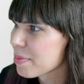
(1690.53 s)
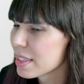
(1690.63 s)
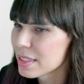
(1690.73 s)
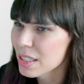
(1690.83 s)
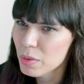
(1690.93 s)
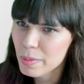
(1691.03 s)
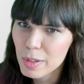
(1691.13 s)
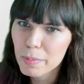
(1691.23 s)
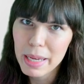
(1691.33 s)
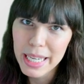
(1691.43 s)
So when
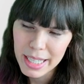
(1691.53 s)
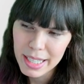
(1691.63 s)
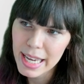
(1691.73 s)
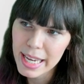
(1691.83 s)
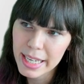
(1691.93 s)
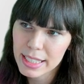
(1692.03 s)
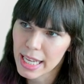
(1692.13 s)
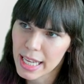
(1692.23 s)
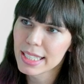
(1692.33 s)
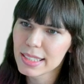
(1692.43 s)
we're making a
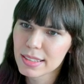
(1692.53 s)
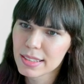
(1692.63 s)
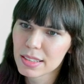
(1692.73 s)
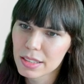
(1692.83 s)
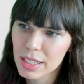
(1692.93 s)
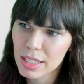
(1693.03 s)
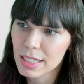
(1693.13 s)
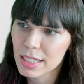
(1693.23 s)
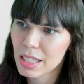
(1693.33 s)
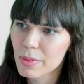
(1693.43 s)
class, so like
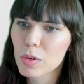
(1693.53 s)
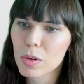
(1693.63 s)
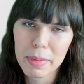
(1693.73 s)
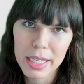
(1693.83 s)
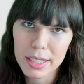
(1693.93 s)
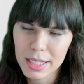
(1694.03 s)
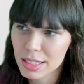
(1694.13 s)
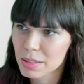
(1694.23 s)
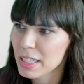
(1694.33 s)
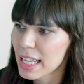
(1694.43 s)
let's say we want to make a
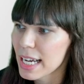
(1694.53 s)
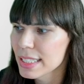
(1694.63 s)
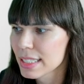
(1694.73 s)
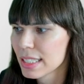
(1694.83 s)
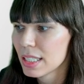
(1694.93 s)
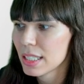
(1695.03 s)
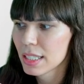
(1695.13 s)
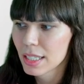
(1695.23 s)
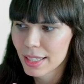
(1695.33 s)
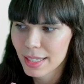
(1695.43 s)
custom class,
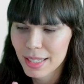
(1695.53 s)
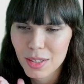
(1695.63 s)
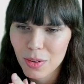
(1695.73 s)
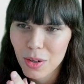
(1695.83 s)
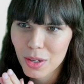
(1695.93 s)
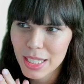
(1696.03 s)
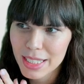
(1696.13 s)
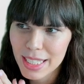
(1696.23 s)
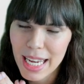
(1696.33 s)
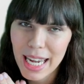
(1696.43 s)

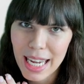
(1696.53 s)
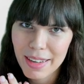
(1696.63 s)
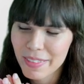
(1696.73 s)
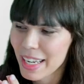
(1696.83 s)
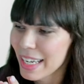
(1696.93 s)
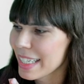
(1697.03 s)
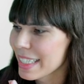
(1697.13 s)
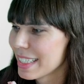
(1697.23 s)
it's gonna have we